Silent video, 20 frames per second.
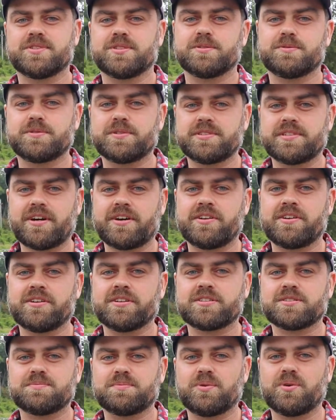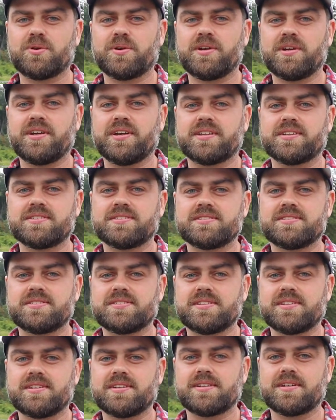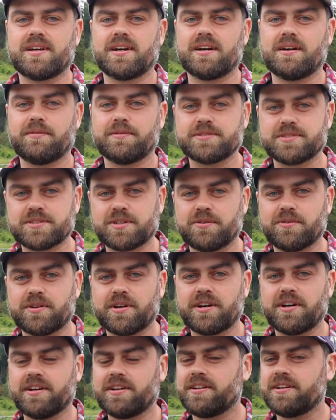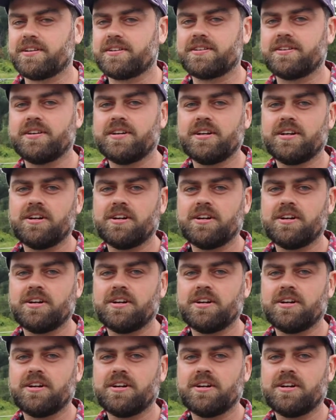So we're just out here exploring and seeing what's going on and